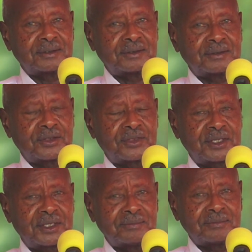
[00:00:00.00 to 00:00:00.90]
The
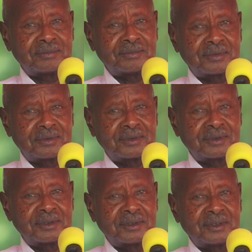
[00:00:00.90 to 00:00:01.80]
theme
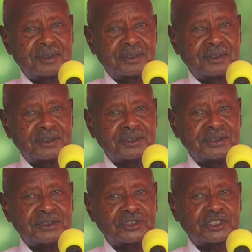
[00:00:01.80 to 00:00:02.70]

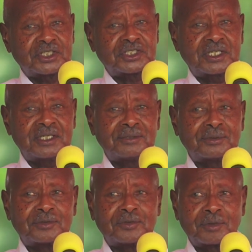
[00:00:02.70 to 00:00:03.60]
is sustainable
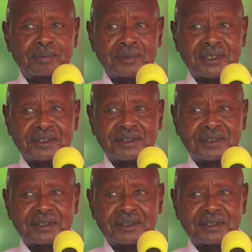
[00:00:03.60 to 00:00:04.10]
development